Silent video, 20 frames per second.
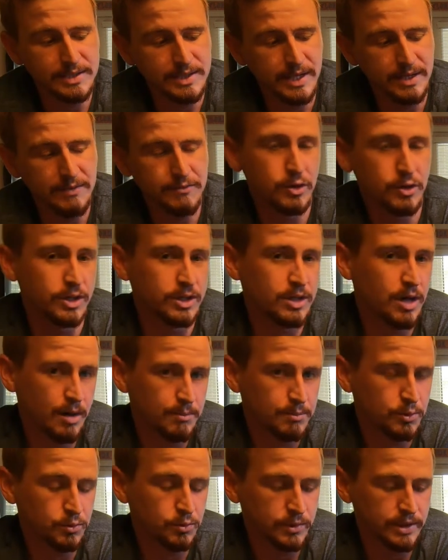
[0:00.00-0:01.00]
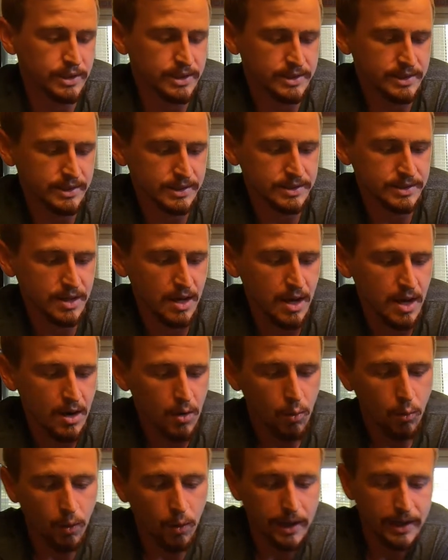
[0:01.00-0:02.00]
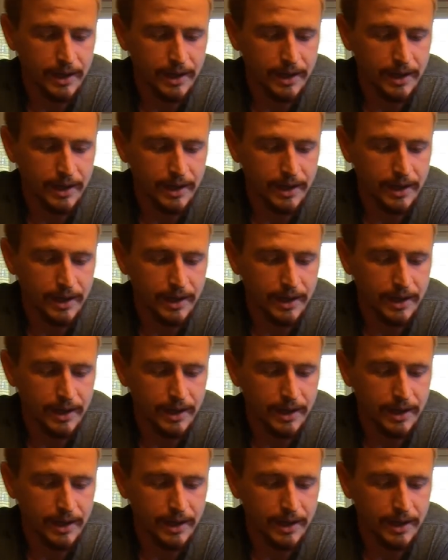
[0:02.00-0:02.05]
tank for a couple reasons. One,